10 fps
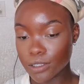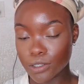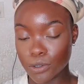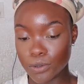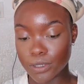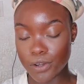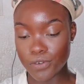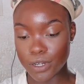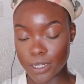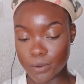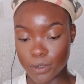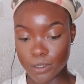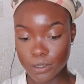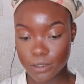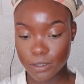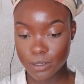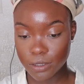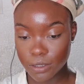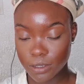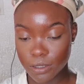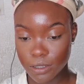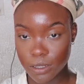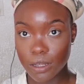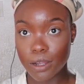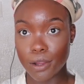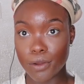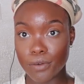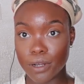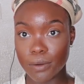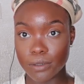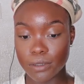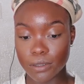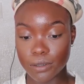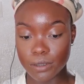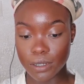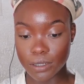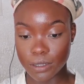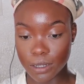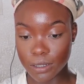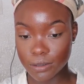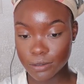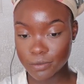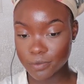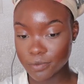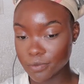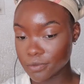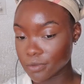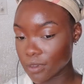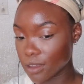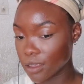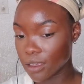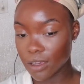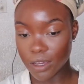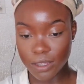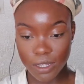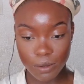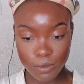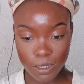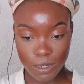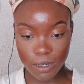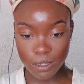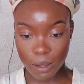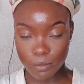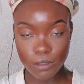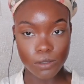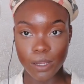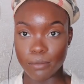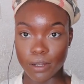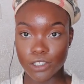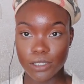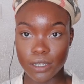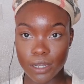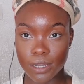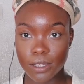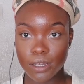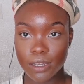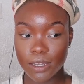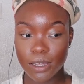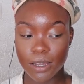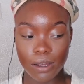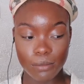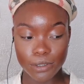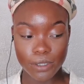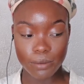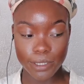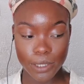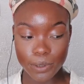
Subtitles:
It's a nose I really want. I really want a nose like that. I think I'm done. I'm not doing much today. I'm not doing much.